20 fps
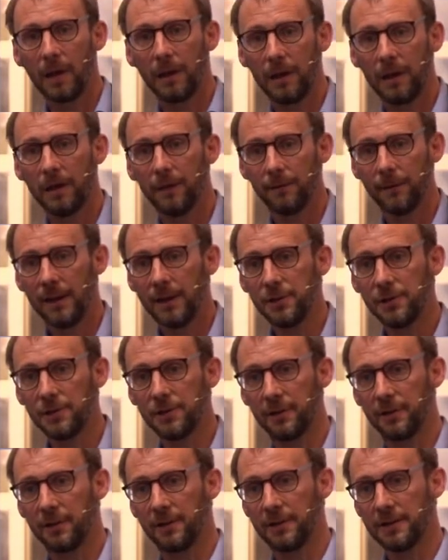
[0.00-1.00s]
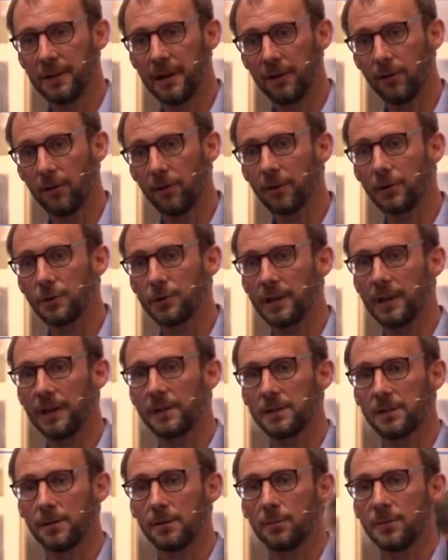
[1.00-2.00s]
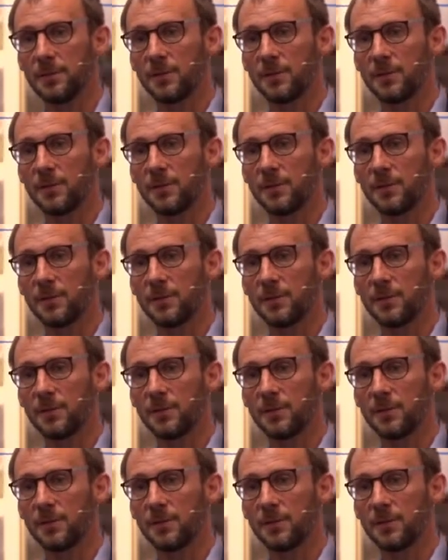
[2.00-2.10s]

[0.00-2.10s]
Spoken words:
innovation and technology to